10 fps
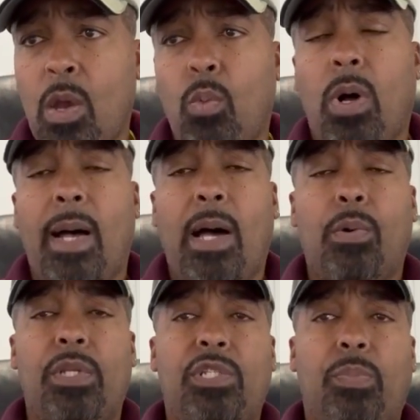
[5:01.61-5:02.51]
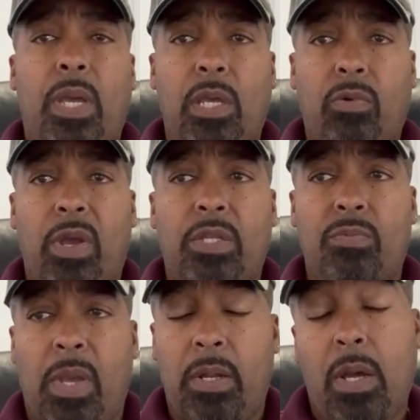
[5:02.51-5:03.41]
Well, how are these pay grades
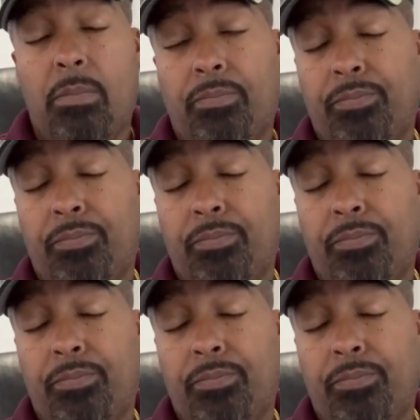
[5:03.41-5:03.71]
made up?